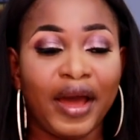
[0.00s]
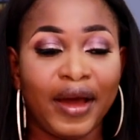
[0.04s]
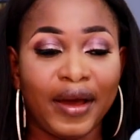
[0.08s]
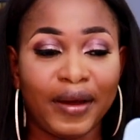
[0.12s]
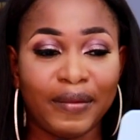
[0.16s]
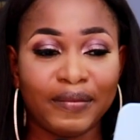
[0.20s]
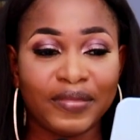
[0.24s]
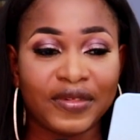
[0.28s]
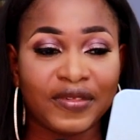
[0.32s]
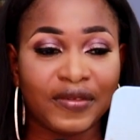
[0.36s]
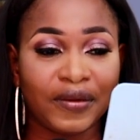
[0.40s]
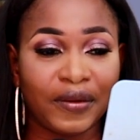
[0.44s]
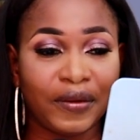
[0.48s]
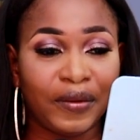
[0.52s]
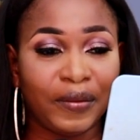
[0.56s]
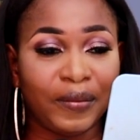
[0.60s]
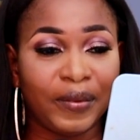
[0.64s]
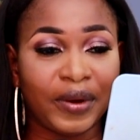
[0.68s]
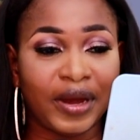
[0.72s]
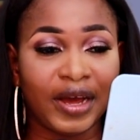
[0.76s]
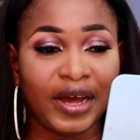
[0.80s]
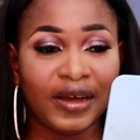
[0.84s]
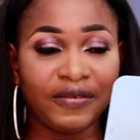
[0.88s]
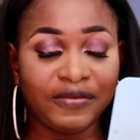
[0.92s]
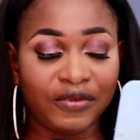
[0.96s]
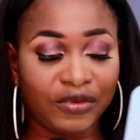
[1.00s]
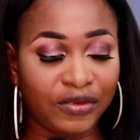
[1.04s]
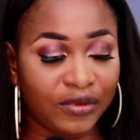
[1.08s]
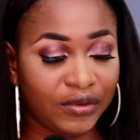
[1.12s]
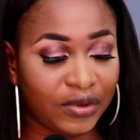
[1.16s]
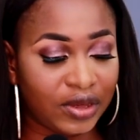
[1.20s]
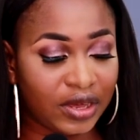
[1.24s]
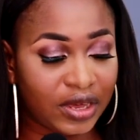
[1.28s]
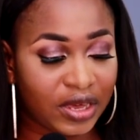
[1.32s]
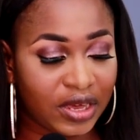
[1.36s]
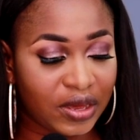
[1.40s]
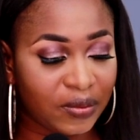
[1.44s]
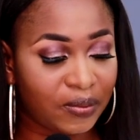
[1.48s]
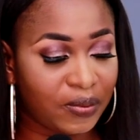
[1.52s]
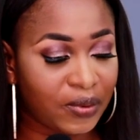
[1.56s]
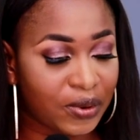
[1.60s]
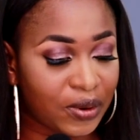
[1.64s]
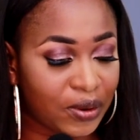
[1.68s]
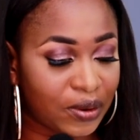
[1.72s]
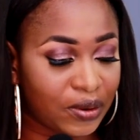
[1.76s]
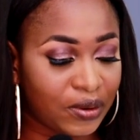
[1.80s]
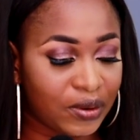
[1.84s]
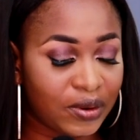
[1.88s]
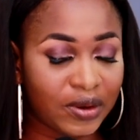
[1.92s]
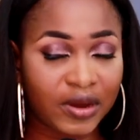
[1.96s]
I'm sorry, but I have to keep
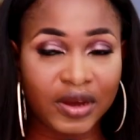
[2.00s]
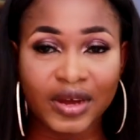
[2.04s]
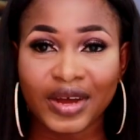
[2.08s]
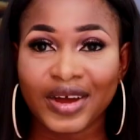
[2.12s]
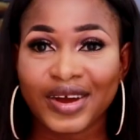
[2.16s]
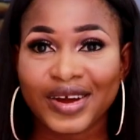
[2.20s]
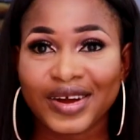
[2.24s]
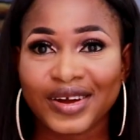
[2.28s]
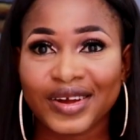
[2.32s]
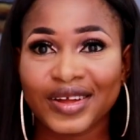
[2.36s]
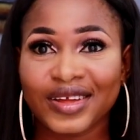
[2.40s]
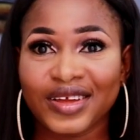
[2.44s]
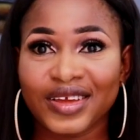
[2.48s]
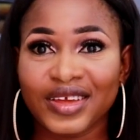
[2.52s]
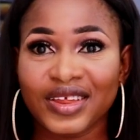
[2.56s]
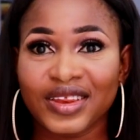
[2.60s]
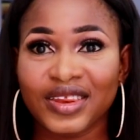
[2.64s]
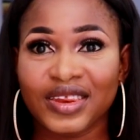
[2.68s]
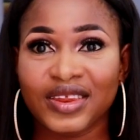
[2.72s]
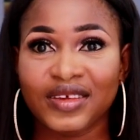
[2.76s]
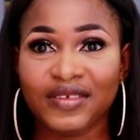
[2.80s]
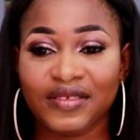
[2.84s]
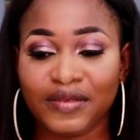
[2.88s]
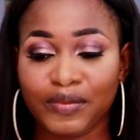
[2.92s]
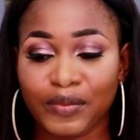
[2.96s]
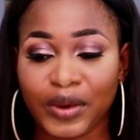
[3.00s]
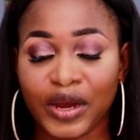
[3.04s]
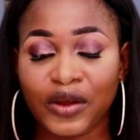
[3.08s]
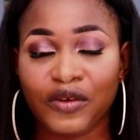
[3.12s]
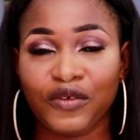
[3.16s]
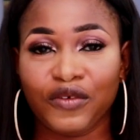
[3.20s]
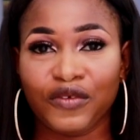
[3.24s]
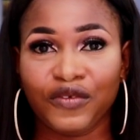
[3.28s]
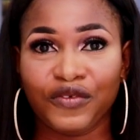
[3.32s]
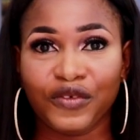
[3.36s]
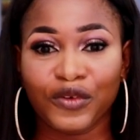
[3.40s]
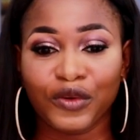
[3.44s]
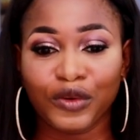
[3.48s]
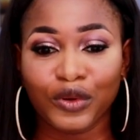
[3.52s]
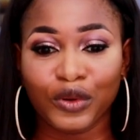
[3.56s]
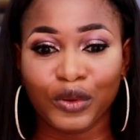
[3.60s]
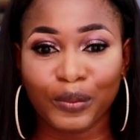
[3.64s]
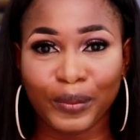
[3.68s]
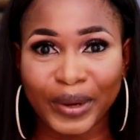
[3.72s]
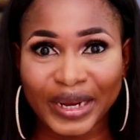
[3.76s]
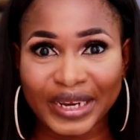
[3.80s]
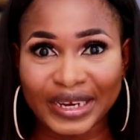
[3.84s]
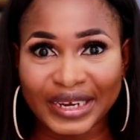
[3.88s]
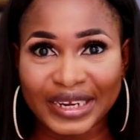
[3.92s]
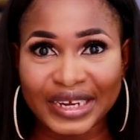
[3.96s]
on hanging this microphone
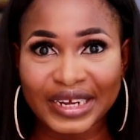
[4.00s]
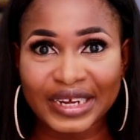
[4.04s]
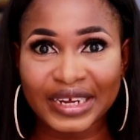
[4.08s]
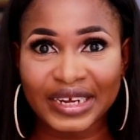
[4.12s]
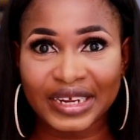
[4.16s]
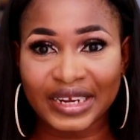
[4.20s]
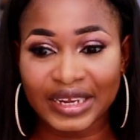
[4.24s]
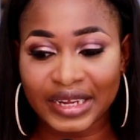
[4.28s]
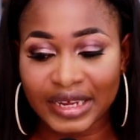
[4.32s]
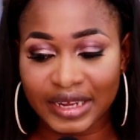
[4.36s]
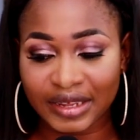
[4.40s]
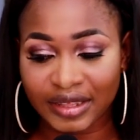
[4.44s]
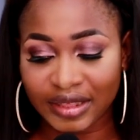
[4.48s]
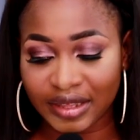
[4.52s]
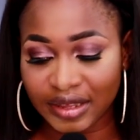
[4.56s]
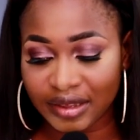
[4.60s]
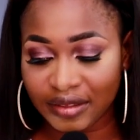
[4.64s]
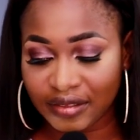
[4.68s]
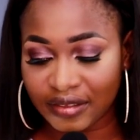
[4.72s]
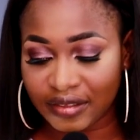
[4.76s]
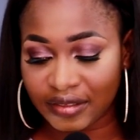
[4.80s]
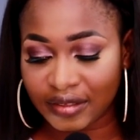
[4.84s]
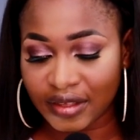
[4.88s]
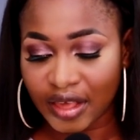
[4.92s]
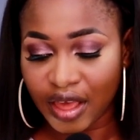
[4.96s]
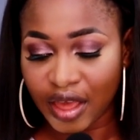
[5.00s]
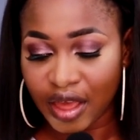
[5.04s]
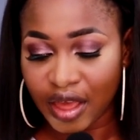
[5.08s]
on my neck like this.